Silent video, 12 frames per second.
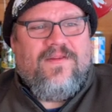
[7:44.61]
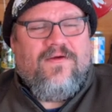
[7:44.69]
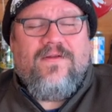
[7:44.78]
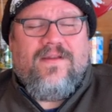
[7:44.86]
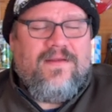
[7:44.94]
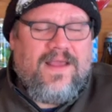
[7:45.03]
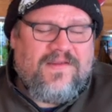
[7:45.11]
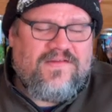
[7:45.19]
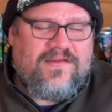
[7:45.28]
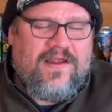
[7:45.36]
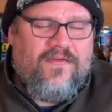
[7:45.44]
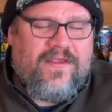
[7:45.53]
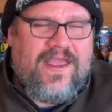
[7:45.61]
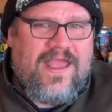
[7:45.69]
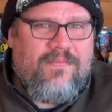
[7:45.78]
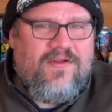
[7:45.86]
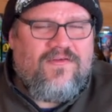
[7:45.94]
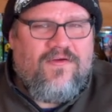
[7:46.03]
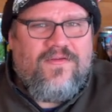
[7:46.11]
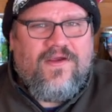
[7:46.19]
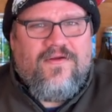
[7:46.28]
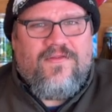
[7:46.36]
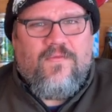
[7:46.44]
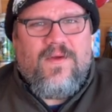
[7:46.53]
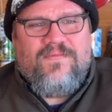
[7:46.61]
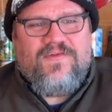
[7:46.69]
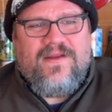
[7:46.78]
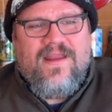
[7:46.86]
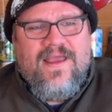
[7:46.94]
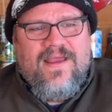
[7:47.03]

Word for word: or I guess it's not on the can, but it's on their their website